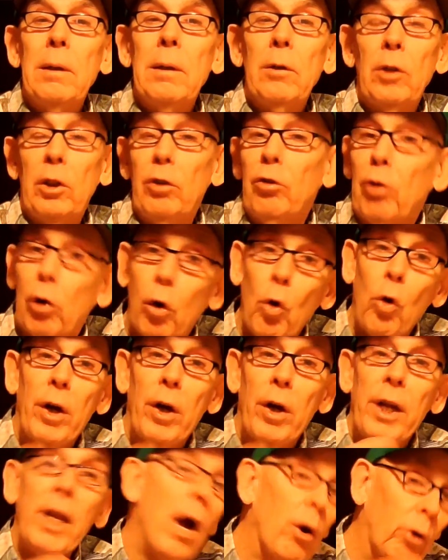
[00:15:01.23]
His
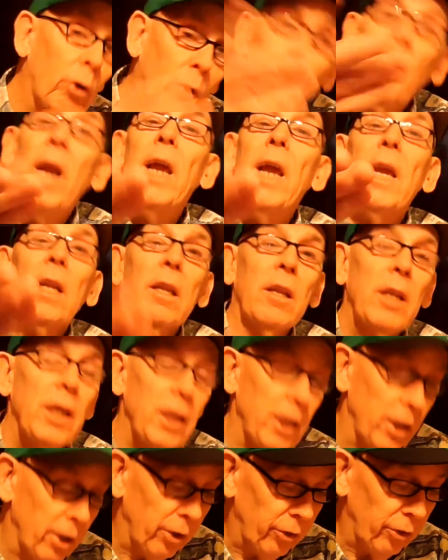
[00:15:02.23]
glory, how great
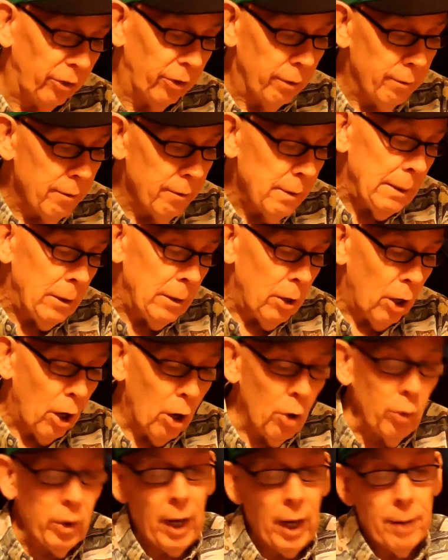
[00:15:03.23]
He is.
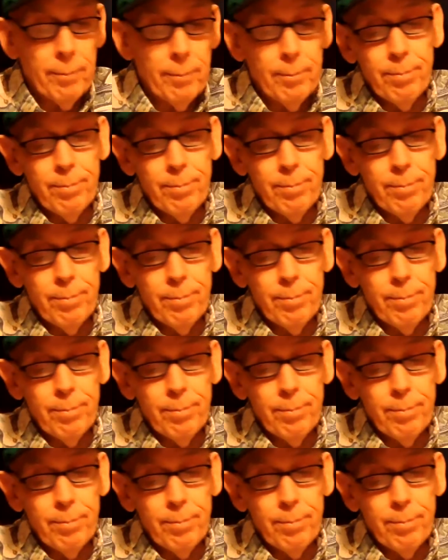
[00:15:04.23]
Okay.